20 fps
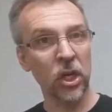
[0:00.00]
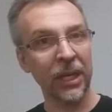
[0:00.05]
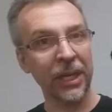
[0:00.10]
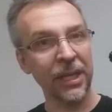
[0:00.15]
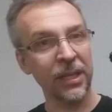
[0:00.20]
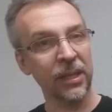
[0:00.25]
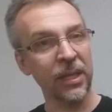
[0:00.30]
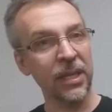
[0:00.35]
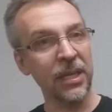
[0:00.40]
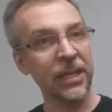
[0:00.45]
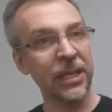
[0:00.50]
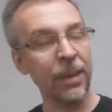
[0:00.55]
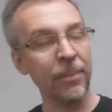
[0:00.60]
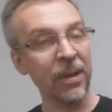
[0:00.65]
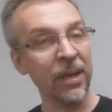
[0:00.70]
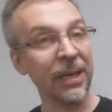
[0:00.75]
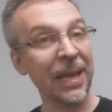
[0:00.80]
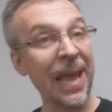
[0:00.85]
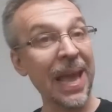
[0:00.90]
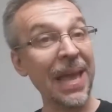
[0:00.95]
you're gonna get the
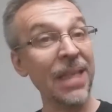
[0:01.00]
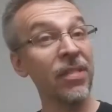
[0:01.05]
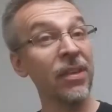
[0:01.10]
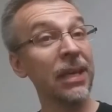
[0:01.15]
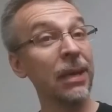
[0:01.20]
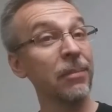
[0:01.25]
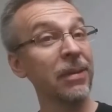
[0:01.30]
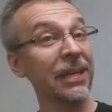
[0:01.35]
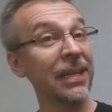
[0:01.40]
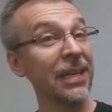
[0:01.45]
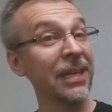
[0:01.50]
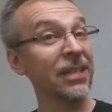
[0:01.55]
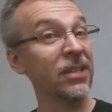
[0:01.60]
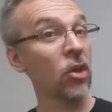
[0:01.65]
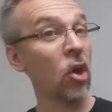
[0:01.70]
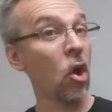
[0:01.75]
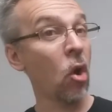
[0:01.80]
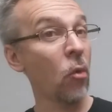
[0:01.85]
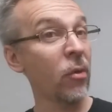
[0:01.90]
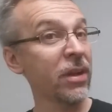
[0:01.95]
gimmick, and the gimmick
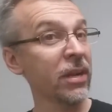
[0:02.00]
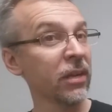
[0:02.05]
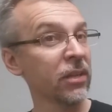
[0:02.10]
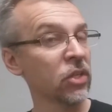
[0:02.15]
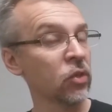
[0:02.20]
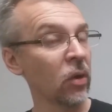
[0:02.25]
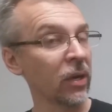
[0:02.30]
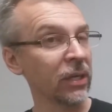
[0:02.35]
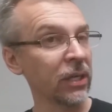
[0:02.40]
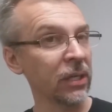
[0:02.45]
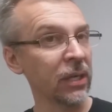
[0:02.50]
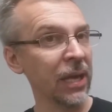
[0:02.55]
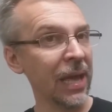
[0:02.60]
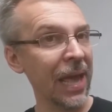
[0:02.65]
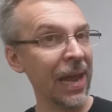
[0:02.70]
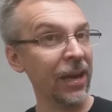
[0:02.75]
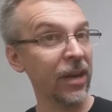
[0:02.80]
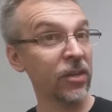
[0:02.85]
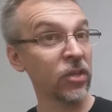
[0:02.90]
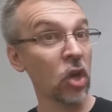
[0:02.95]
is already
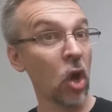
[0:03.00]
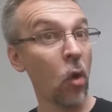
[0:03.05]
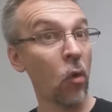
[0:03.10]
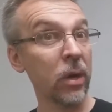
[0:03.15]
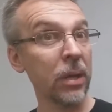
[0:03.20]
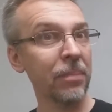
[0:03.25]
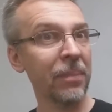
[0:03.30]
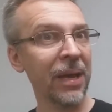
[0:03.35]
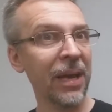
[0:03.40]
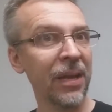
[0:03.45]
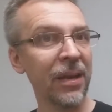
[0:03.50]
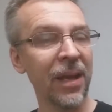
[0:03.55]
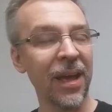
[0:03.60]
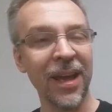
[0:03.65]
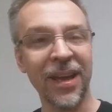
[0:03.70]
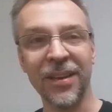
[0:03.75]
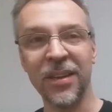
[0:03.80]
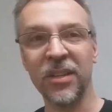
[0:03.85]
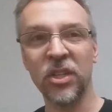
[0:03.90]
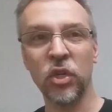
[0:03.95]
constructed and it is already
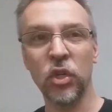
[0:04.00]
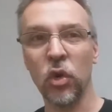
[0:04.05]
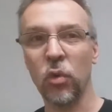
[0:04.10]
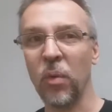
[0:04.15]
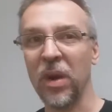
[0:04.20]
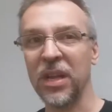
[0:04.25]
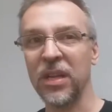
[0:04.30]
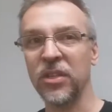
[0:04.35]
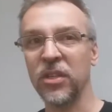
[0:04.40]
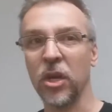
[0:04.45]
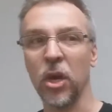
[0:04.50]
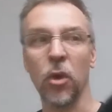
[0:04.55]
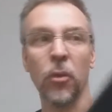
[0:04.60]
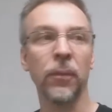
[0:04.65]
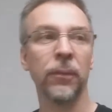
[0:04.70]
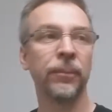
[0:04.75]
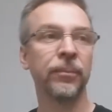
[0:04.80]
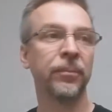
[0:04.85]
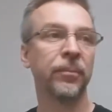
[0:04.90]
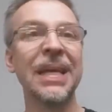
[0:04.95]
made and you're ready to go.
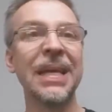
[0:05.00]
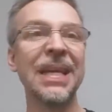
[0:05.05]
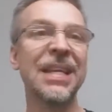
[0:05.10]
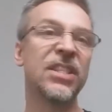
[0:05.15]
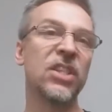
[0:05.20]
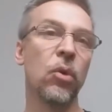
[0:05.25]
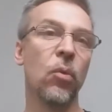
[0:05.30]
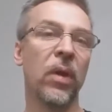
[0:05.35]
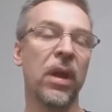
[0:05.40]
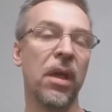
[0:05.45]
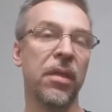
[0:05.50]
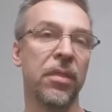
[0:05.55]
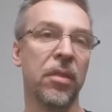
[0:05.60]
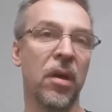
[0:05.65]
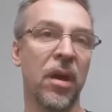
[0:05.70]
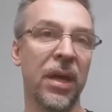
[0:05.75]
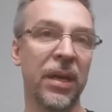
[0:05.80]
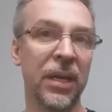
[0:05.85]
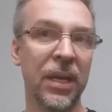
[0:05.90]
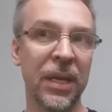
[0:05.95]
Is it what I
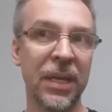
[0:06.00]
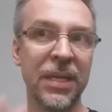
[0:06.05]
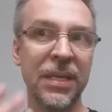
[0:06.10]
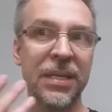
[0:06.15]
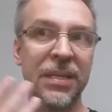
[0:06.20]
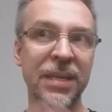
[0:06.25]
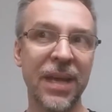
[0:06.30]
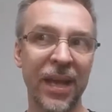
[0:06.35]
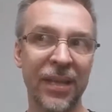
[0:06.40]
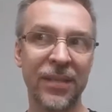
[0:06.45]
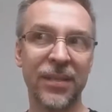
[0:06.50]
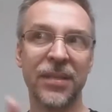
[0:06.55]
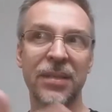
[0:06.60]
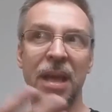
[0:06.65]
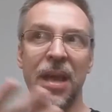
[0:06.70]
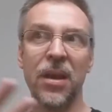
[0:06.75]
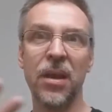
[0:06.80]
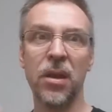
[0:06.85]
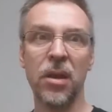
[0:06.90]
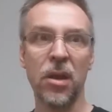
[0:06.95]
thought?
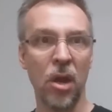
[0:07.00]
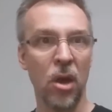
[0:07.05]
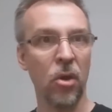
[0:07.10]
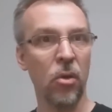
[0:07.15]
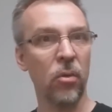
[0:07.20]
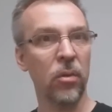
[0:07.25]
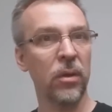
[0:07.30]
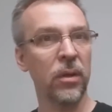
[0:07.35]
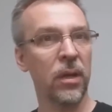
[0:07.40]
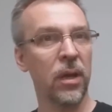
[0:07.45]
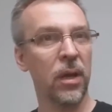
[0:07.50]
Yes and no.